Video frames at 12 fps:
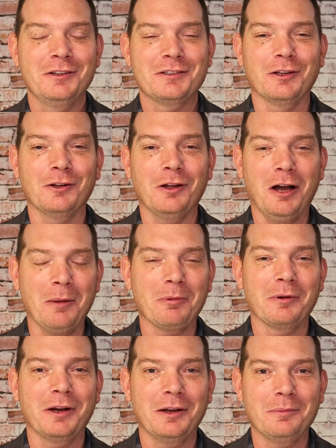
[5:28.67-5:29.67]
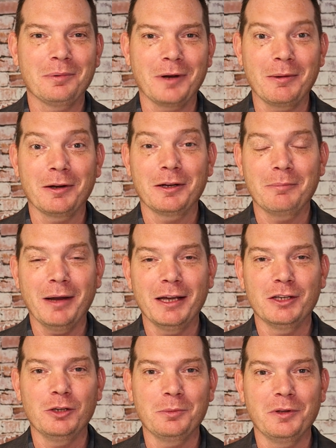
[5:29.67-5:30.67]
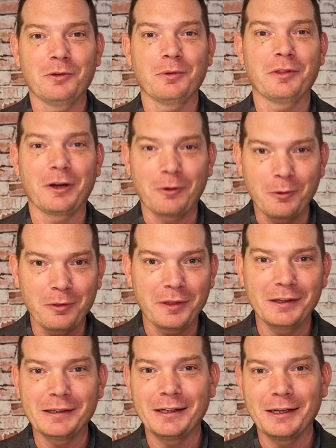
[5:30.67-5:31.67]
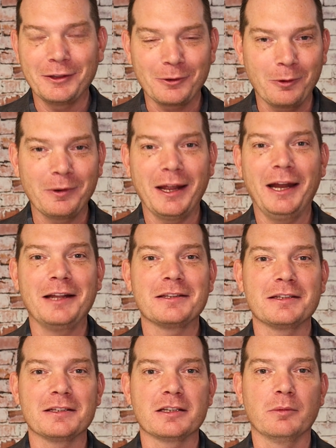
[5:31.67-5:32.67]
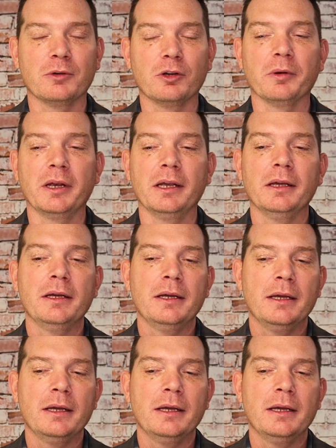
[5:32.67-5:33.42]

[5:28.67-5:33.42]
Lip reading: still operated primarily by humans with their own thinking in their own hands to some degree.